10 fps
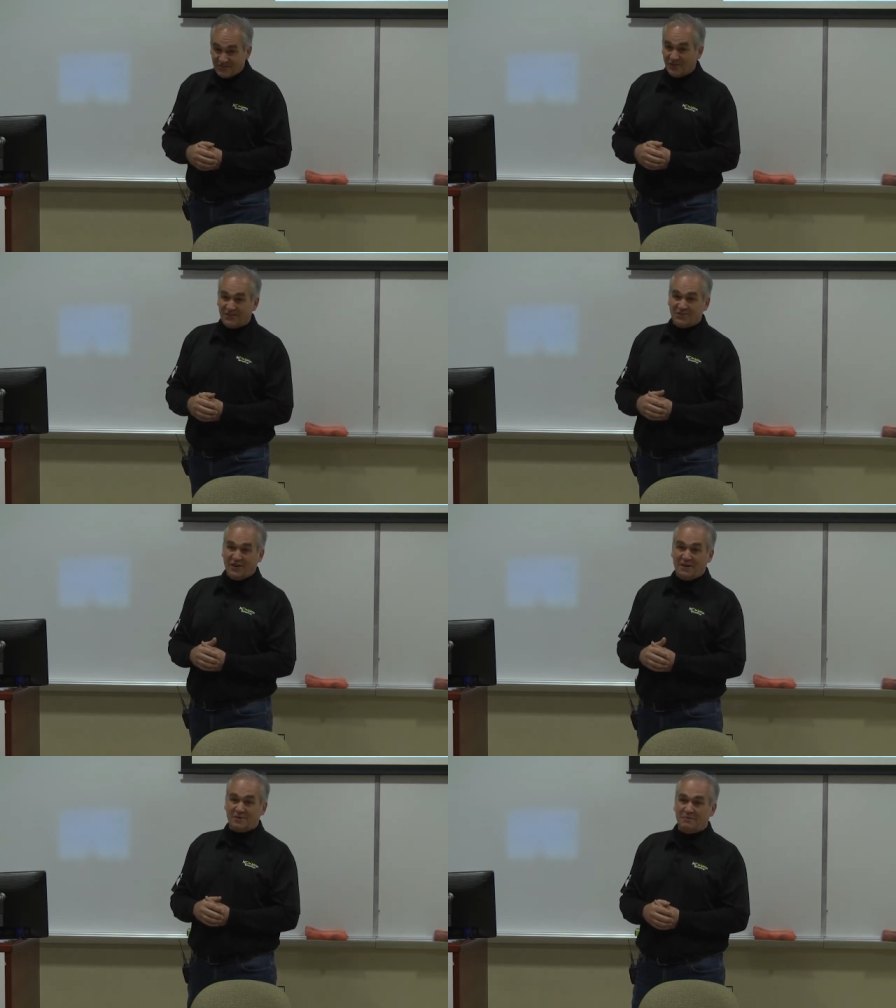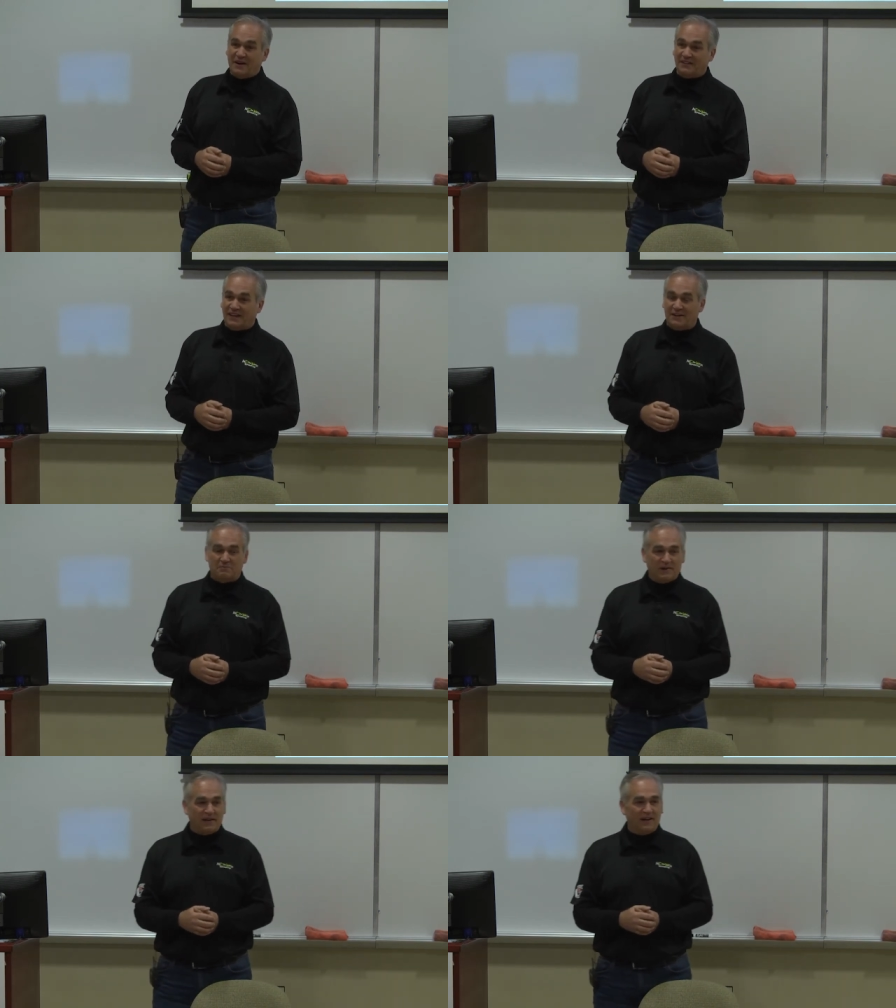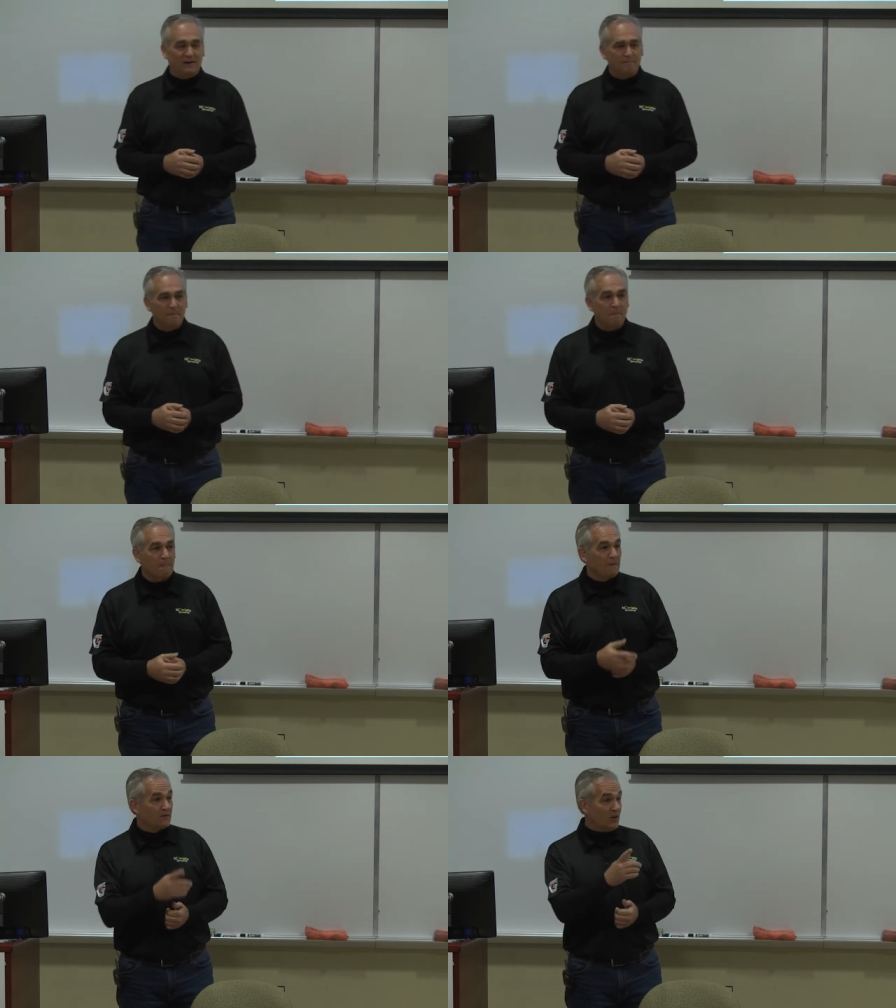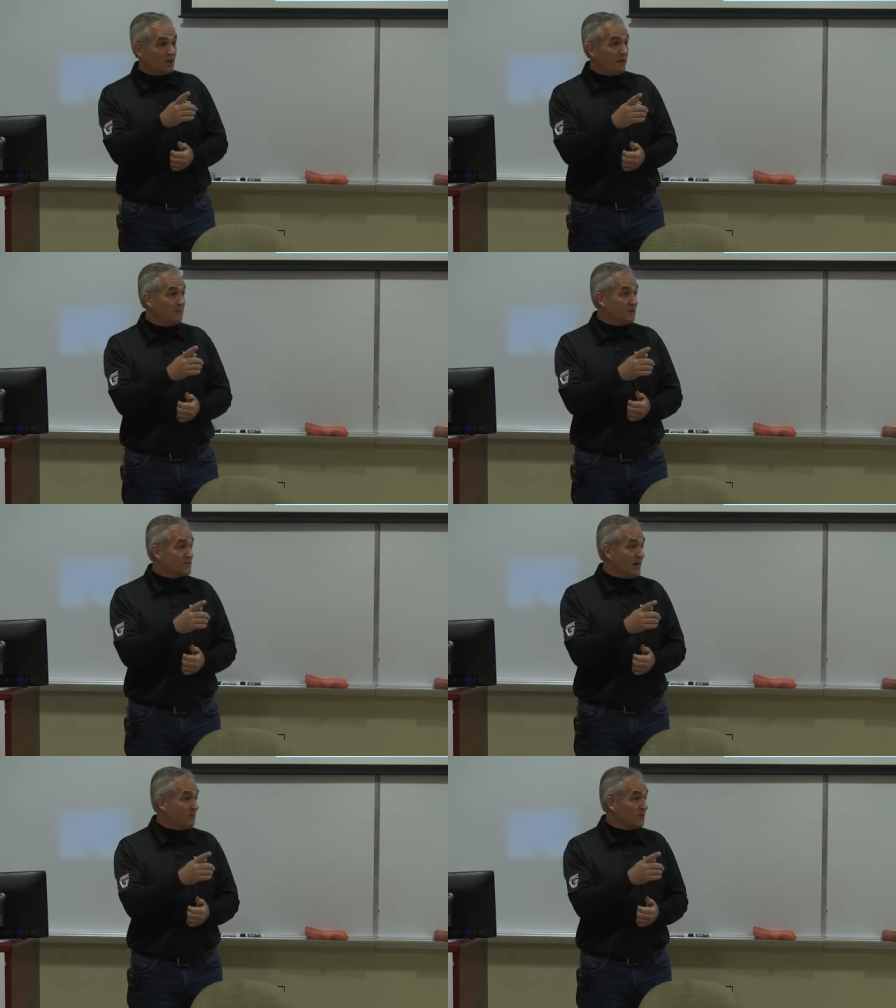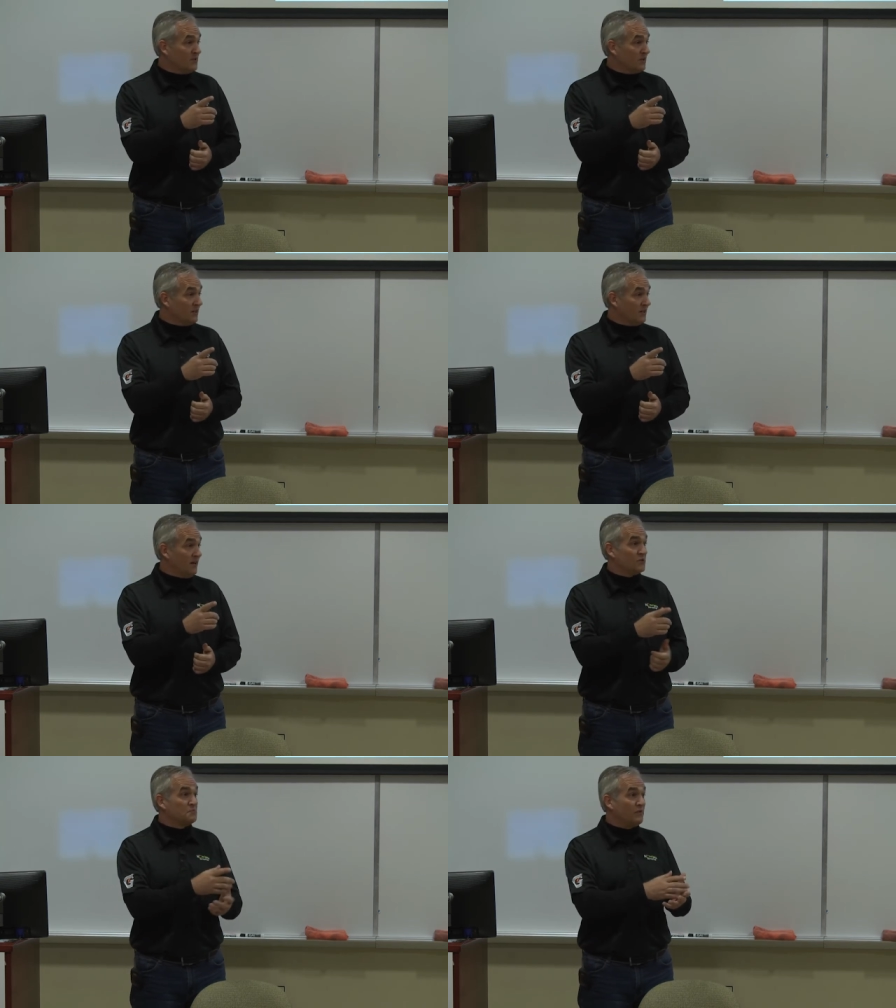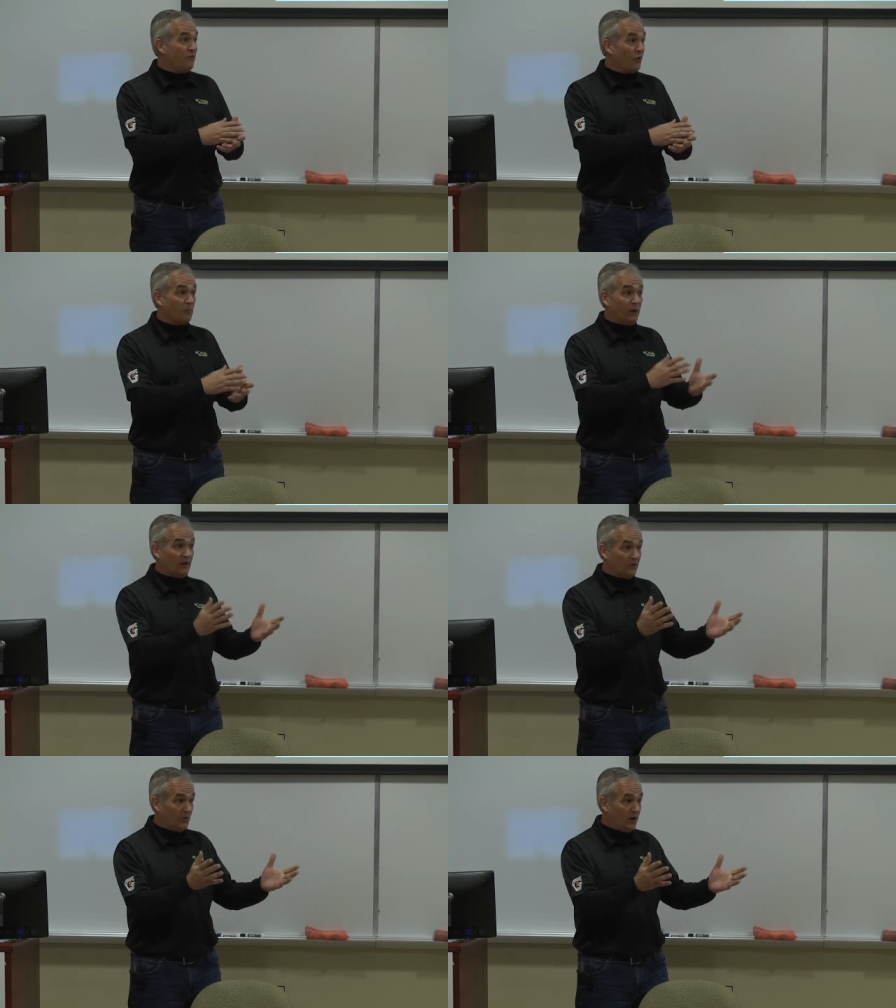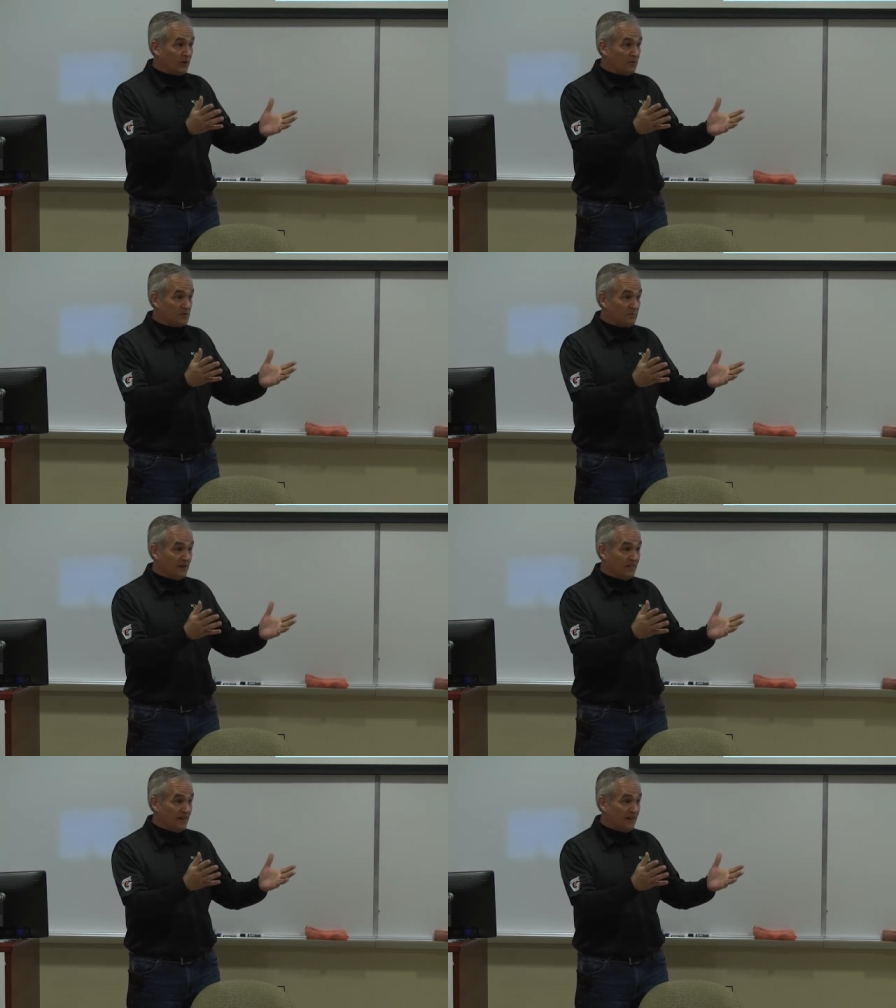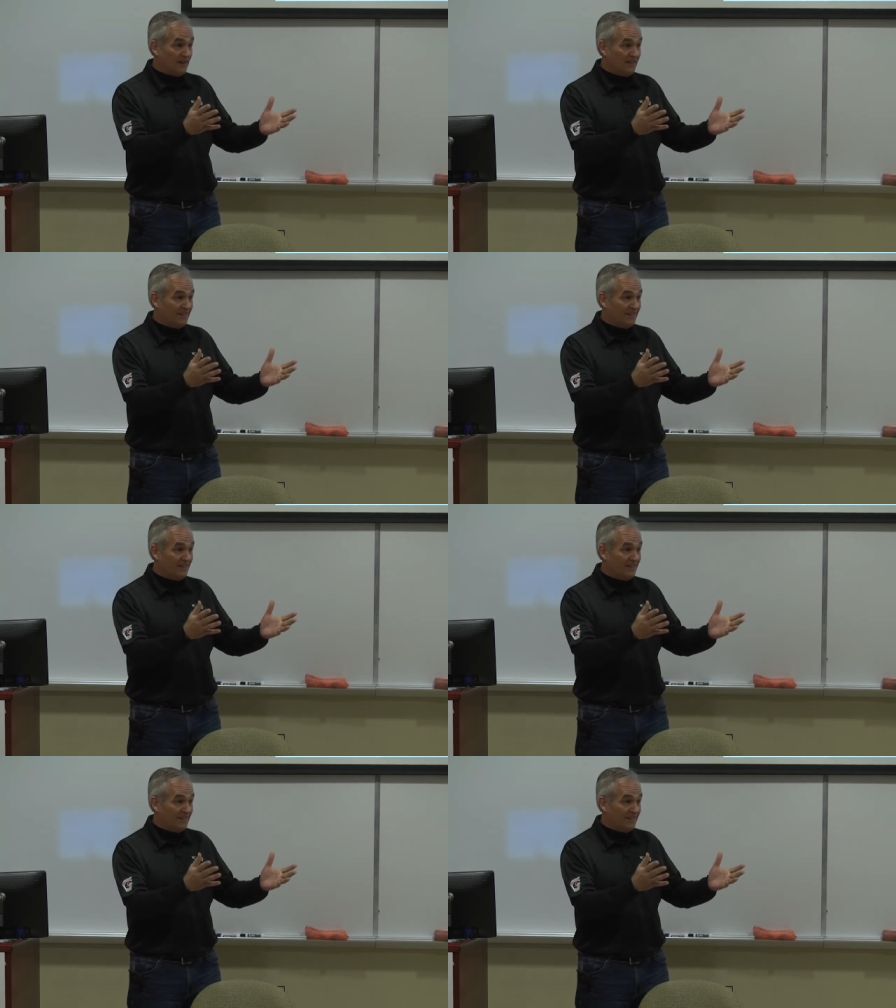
she wasn't too happy about that. But uh, talk about a missed opportunity. That was before bottled water was a big thing.